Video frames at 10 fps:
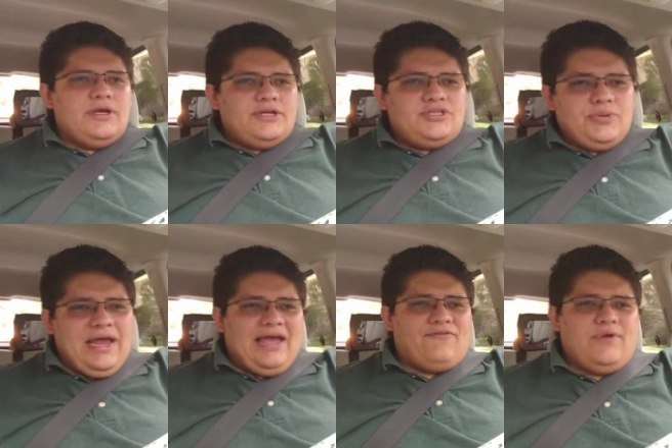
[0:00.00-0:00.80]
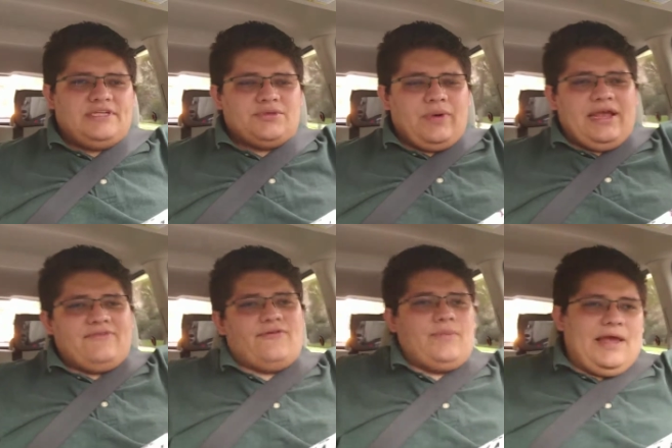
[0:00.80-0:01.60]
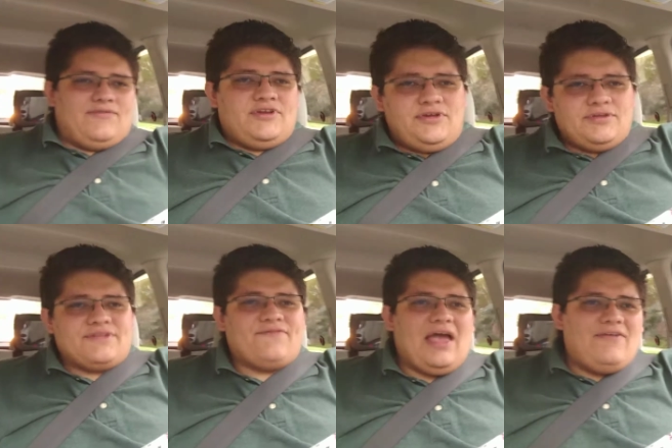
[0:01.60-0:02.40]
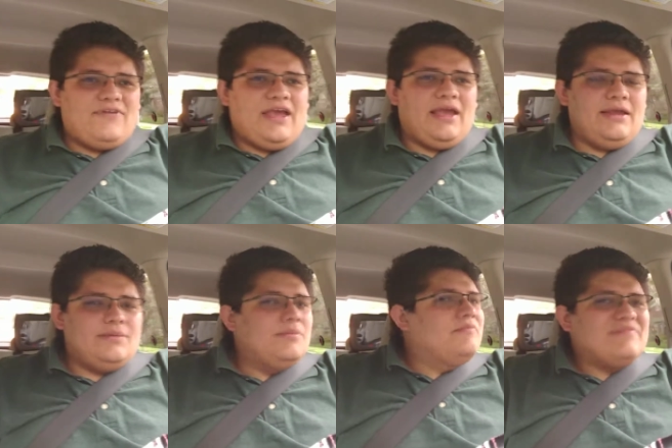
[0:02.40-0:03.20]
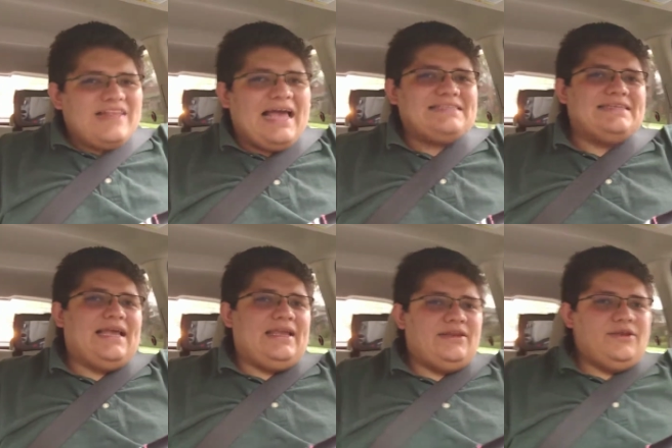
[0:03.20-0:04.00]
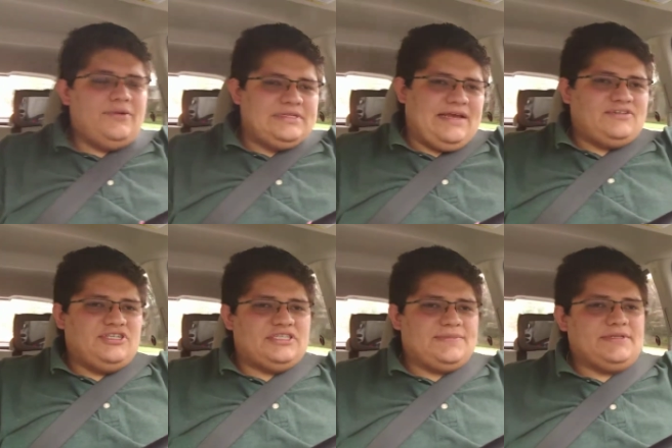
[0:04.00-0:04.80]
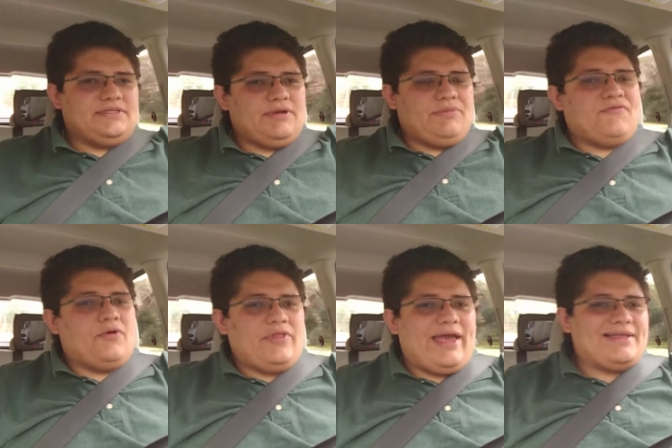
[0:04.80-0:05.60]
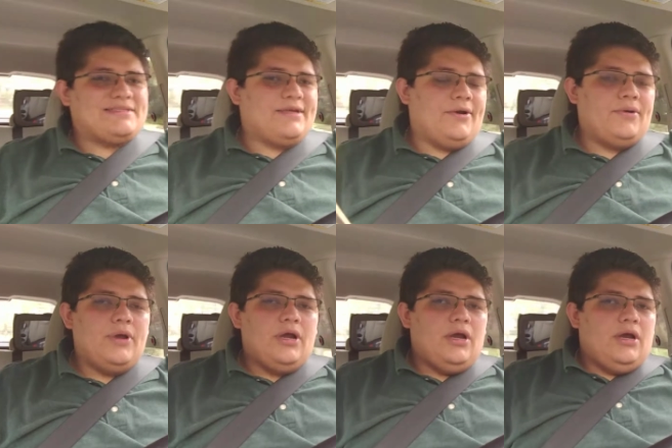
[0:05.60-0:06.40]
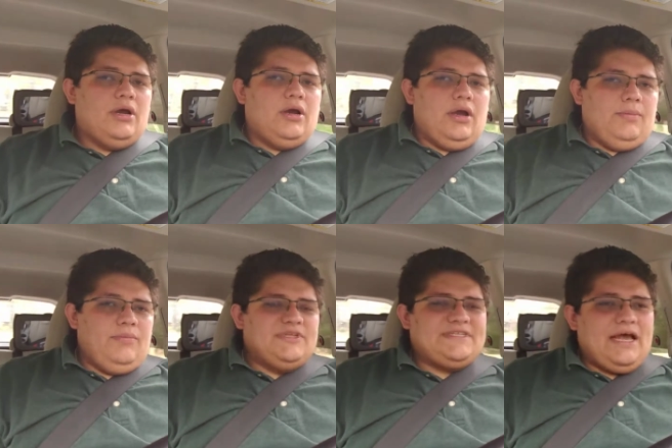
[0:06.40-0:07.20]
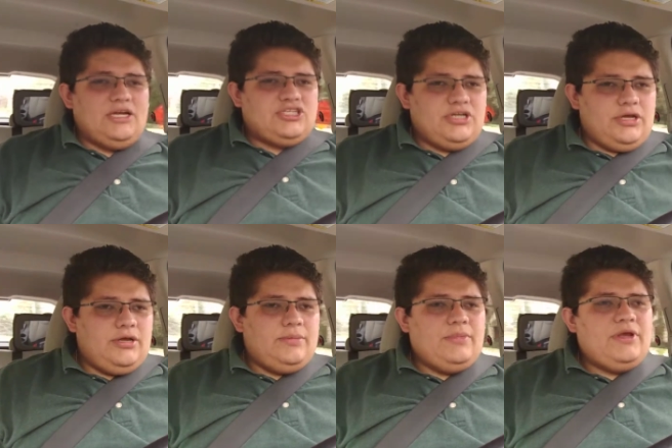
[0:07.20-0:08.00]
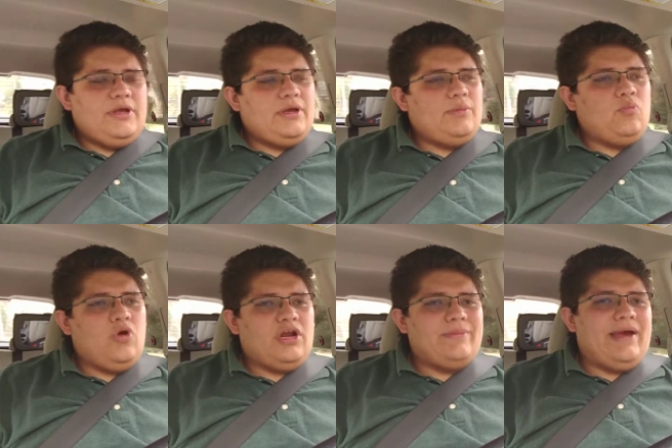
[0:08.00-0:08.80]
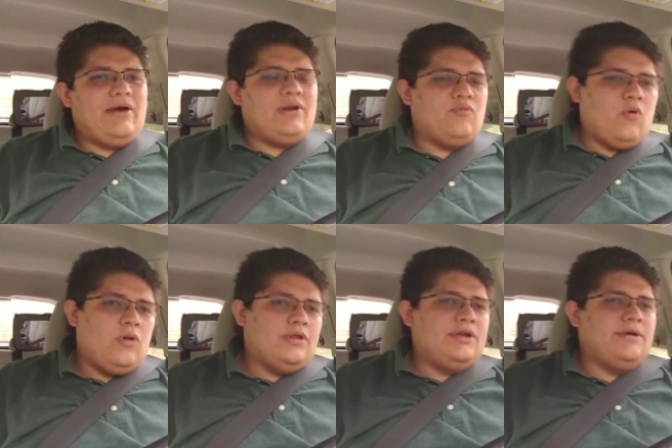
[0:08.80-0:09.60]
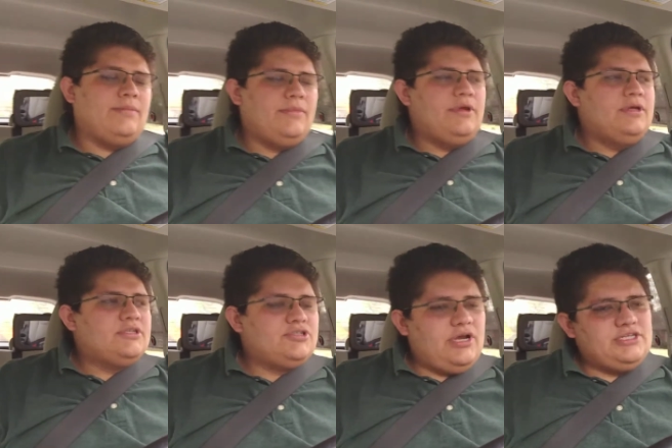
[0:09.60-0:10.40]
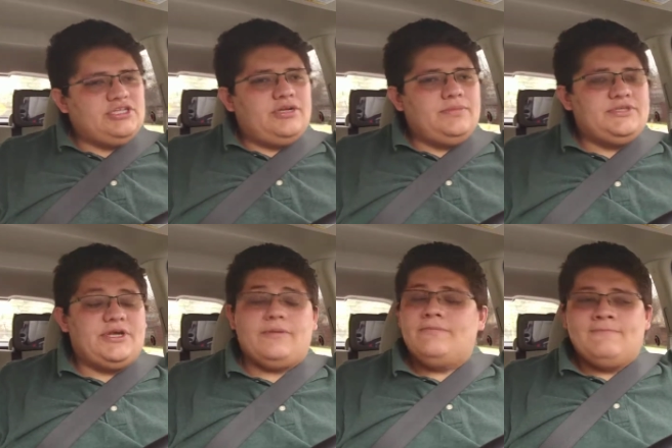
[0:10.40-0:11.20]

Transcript: 2.5 weeks away from having to do this 5K. Last thing I can do is have shin splints right before that. So I'm massaging them, I'm working them out, I'm rolling them, stretching them. So